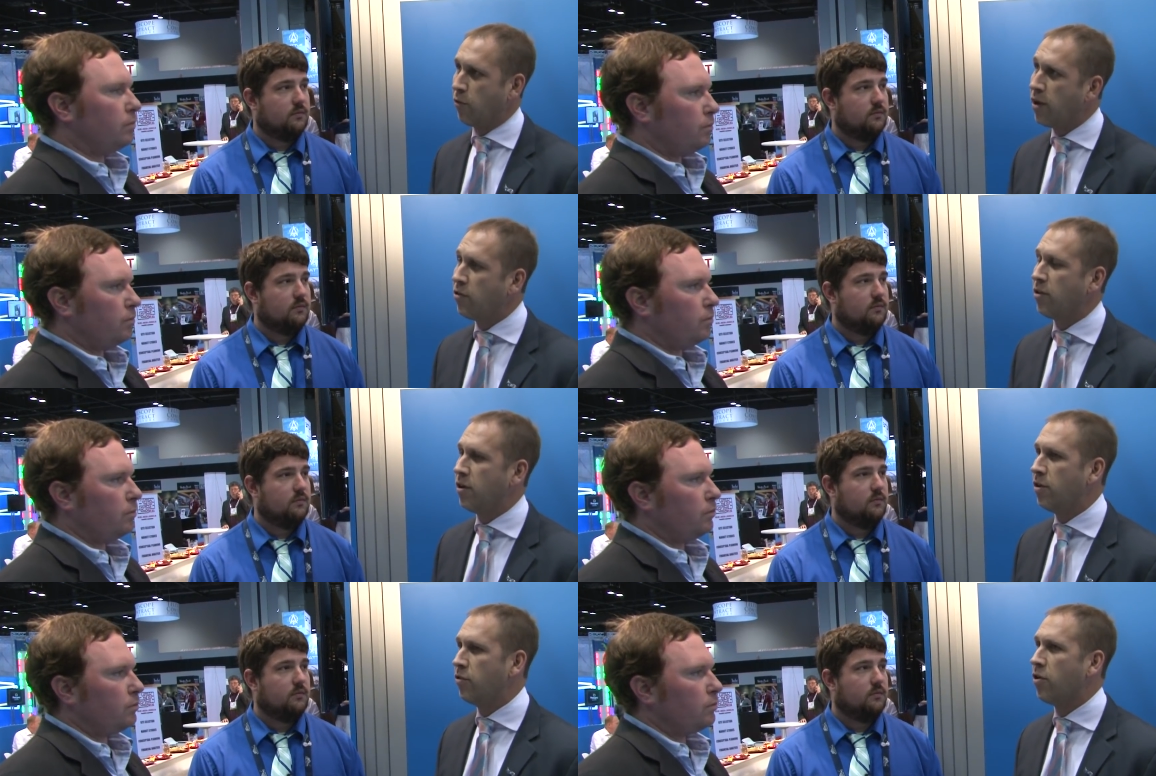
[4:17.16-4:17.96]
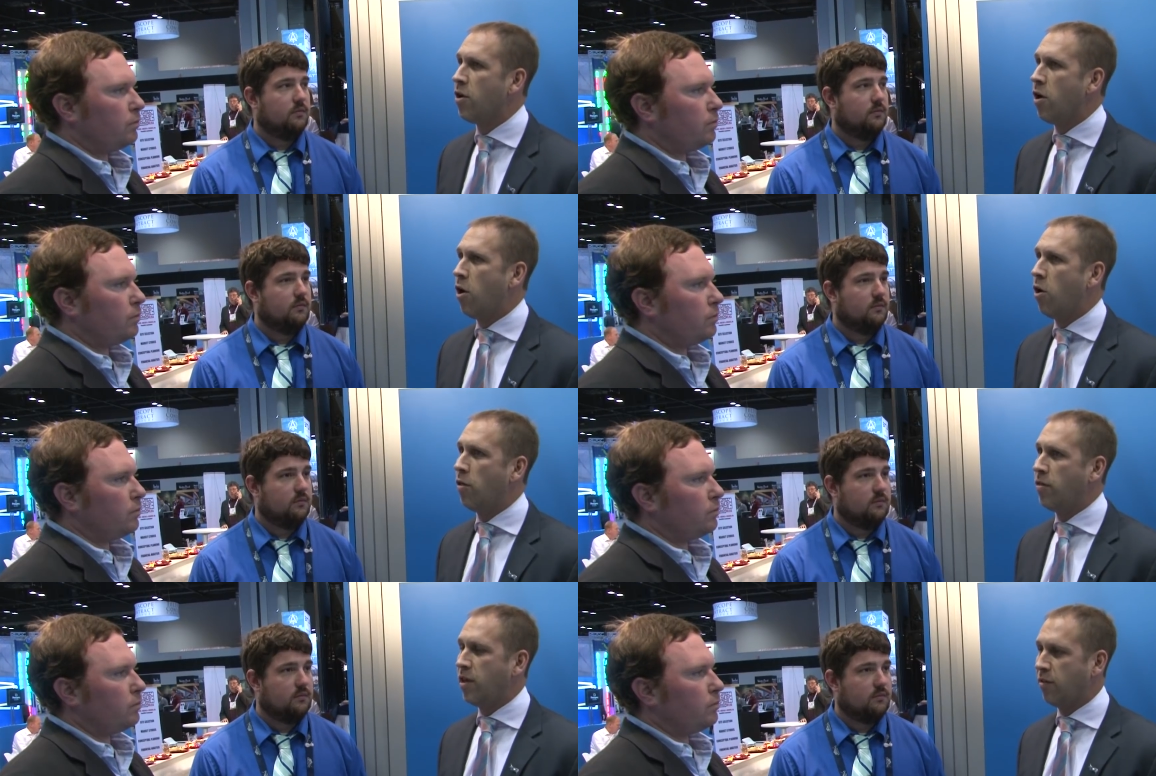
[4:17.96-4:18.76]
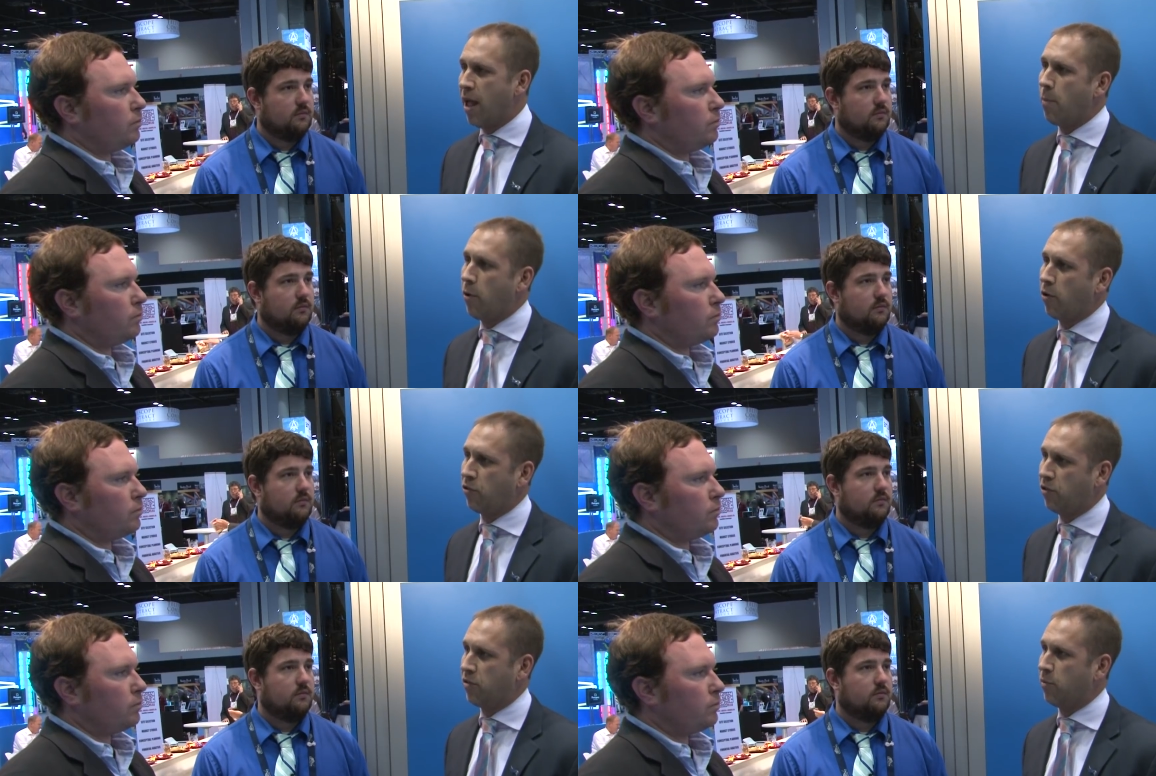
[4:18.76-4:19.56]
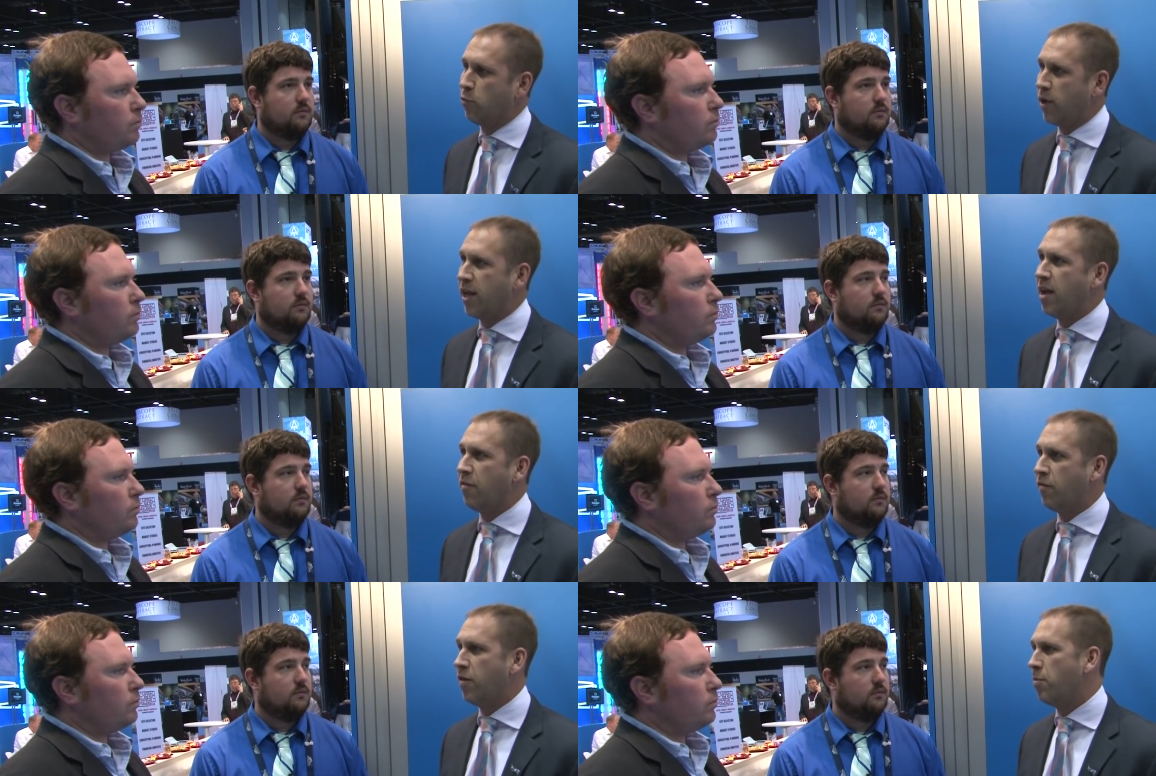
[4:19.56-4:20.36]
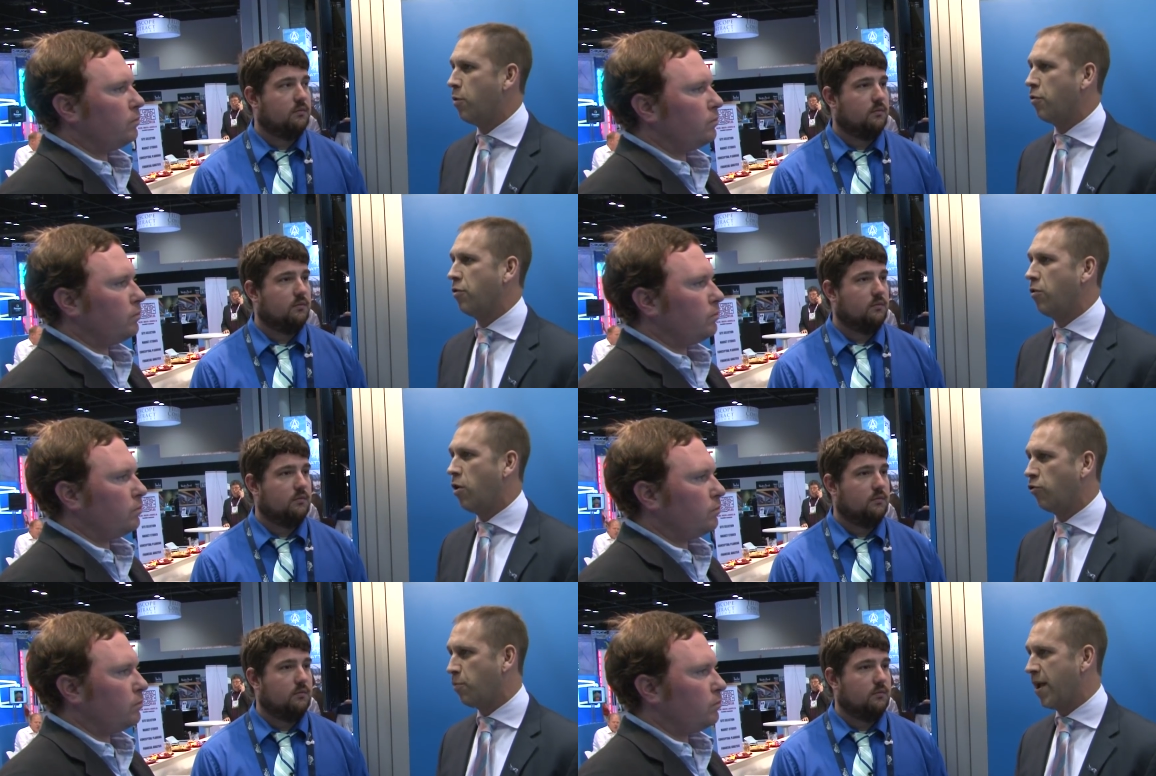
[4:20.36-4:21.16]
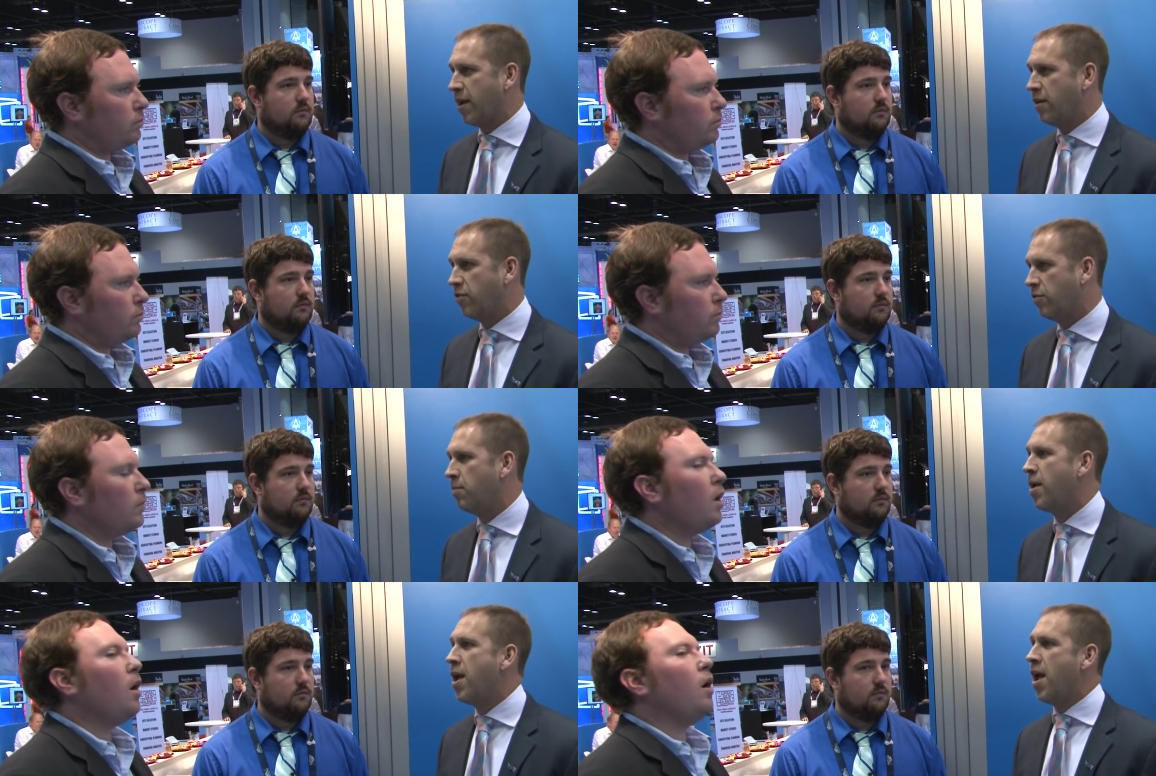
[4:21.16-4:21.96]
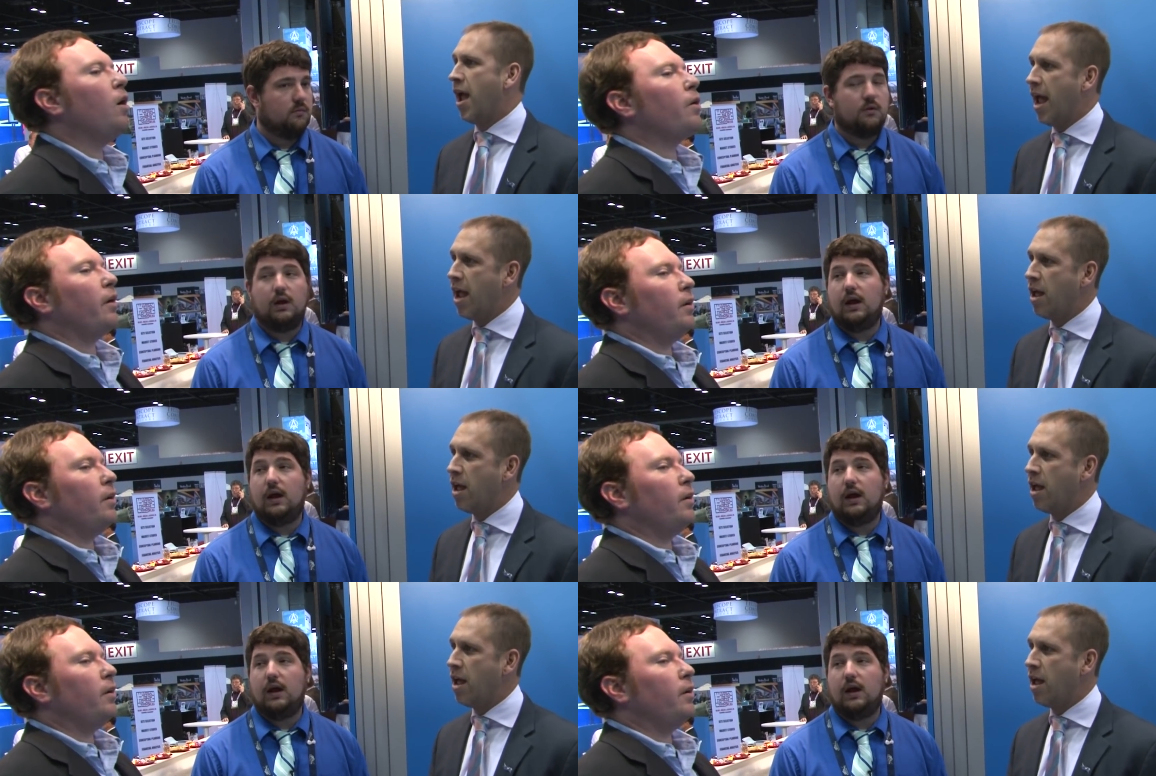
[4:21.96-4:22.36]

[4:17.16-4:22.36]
Speaker 1: the reason is on the lap bar system we cannot fit both a launch mechanism okay.